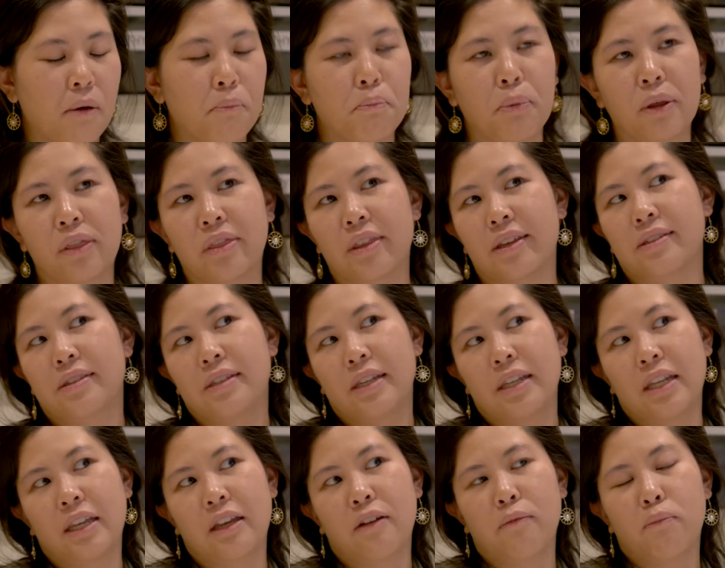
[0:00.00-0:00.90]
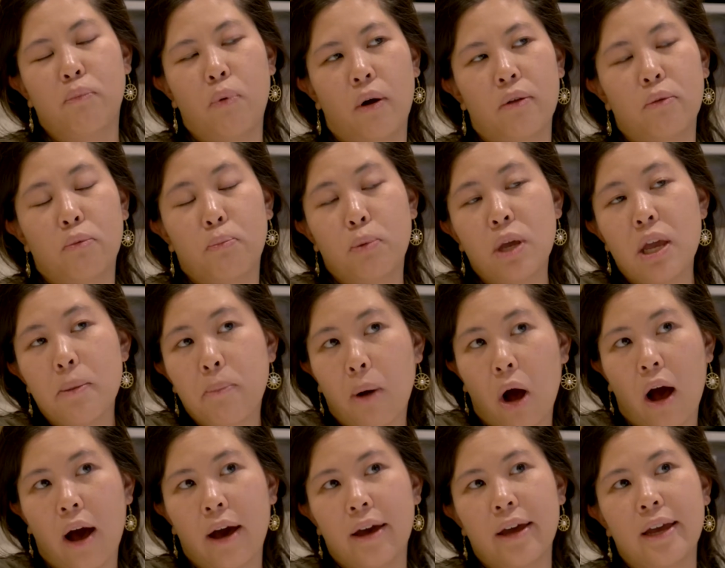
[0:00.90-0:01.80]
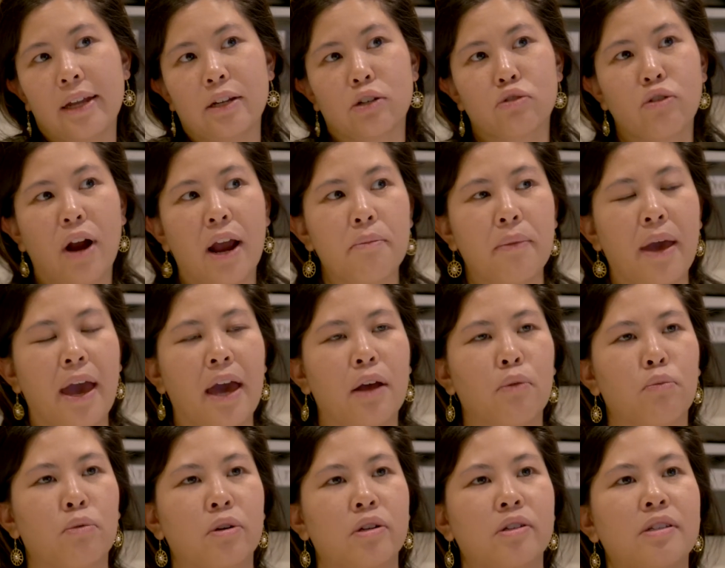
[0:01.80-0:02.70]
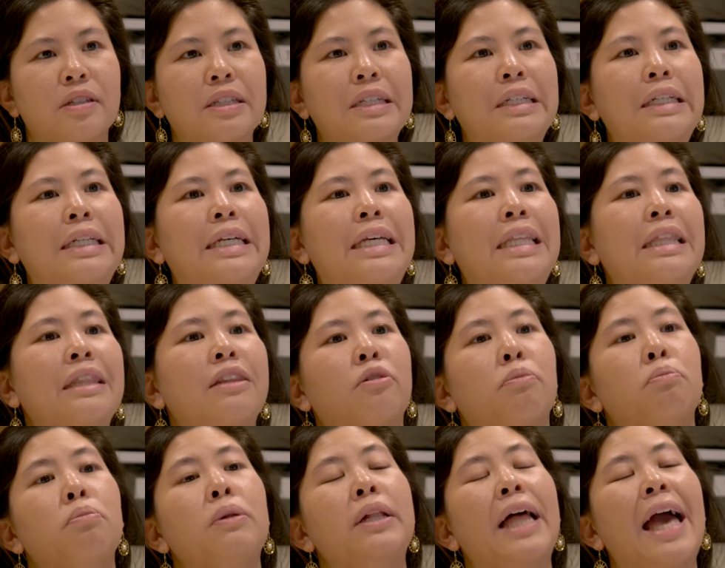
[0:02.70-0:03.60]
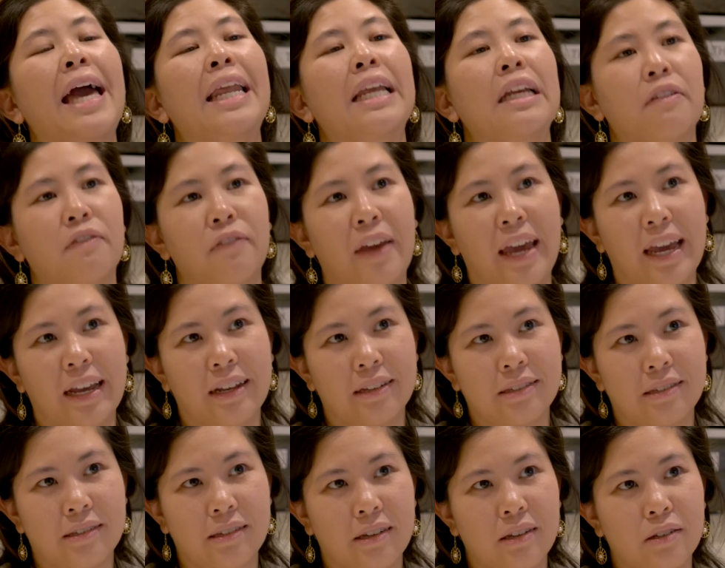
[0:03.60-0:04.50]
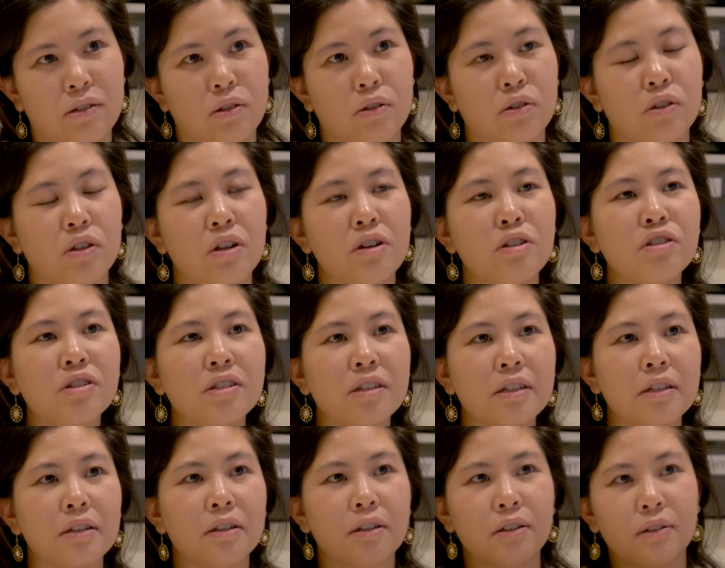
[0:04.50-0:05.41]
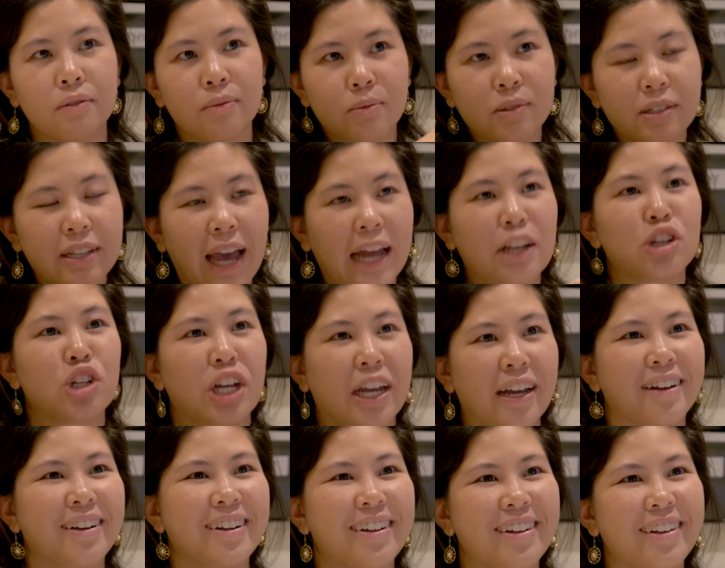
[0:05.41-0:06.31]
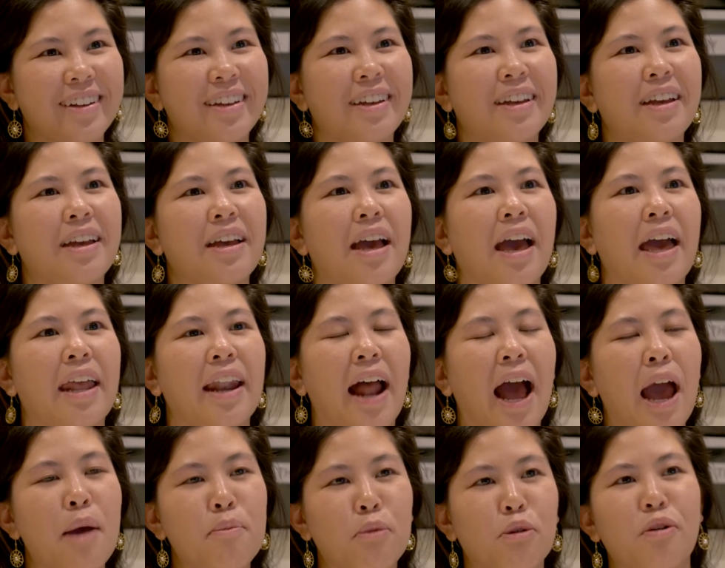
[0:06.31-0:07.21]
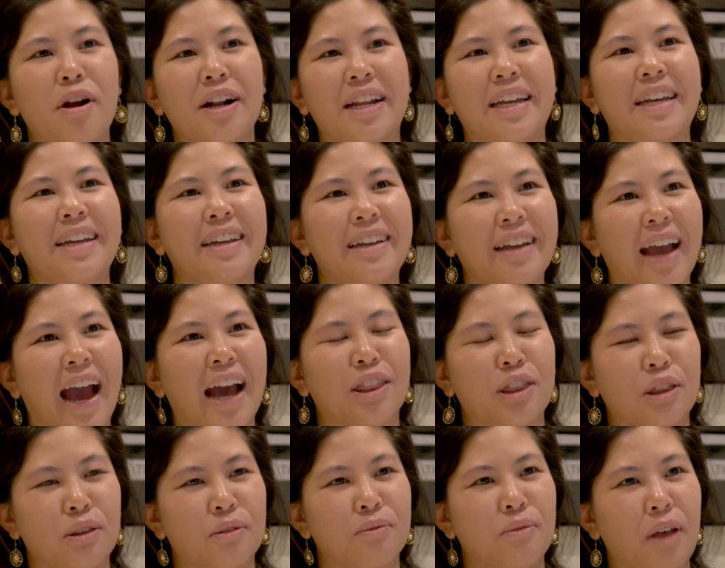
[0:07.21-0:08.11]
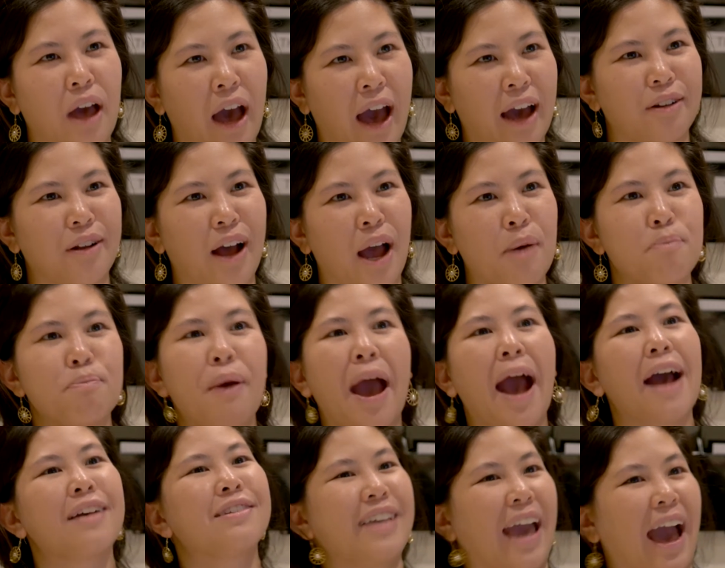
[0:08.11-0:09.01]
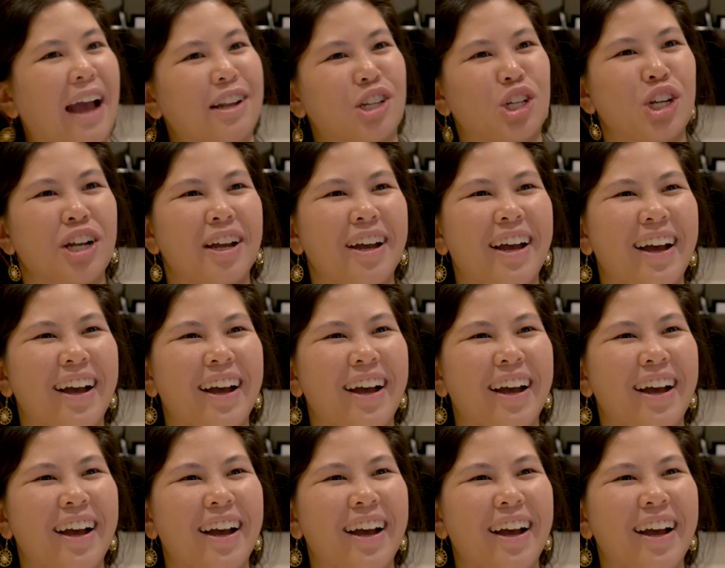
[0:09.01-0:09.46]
But the city, PBOT and TriMet were still in their planning phase. So they're still sketching. And I'm already I'm past sketch.